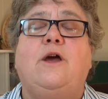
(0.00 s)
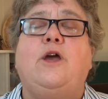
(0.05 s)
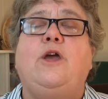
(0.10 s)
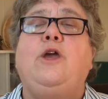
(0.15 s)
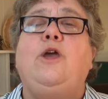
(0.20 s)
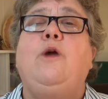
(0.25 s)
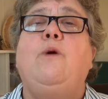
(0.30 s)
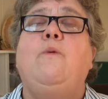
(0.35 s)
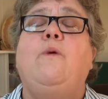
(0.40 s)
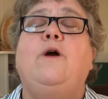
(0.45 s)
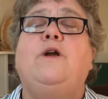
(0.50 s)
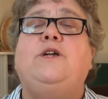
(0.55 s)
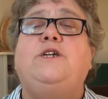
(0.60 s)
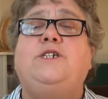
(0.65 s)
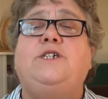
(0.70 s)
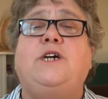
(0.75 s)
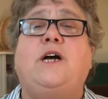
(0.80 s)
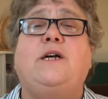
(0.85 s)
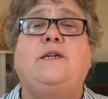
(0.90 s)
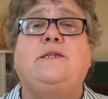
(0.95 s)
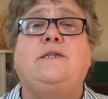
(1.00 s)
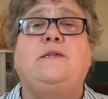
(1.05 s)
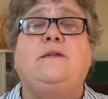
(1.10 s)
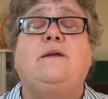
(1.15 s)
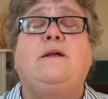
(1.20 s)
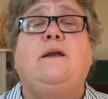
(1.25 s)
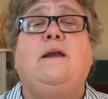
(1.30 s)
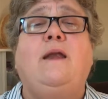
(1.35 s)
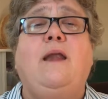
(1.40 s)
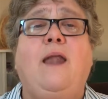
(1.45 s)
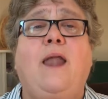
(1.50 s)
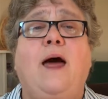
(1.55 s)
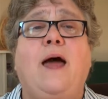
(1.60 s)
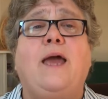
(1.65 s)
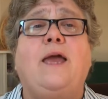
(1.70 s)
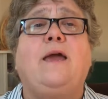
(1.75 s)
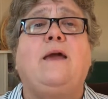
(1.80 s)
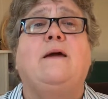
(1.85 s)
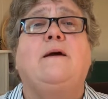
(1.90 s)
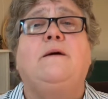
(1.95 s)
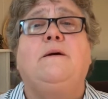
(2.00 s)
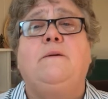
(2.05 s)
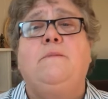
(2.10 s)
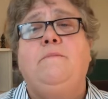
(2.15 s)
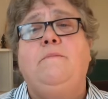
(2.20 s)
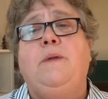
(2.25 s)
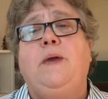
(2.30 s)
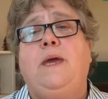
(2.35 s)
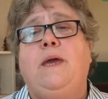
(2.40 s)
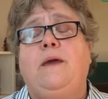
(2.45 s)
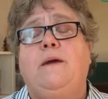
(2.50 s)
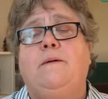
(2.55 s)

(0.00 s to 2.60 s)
You are just like me.